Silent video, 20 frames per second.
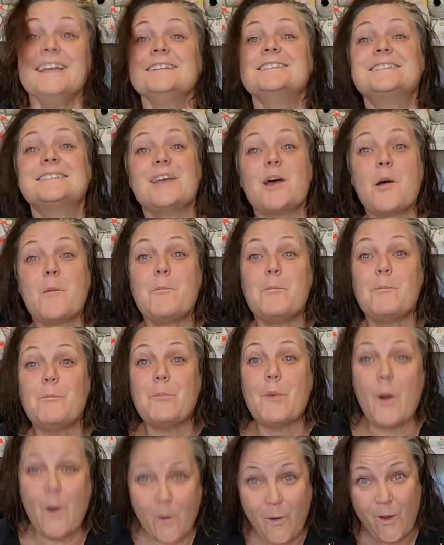It's a
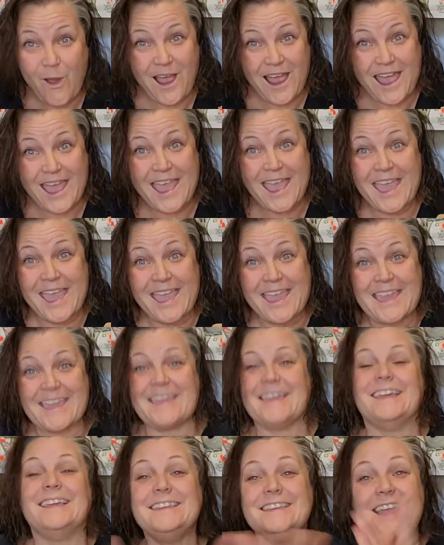boy!
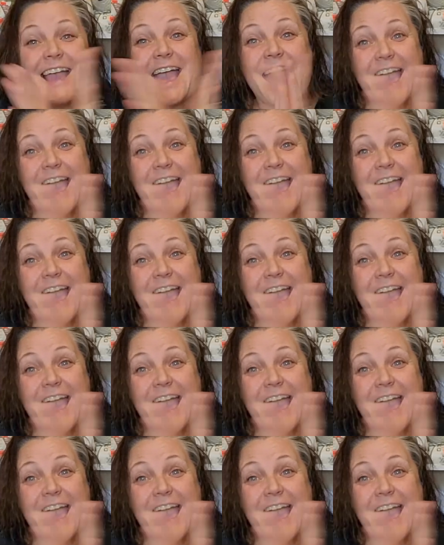Yay!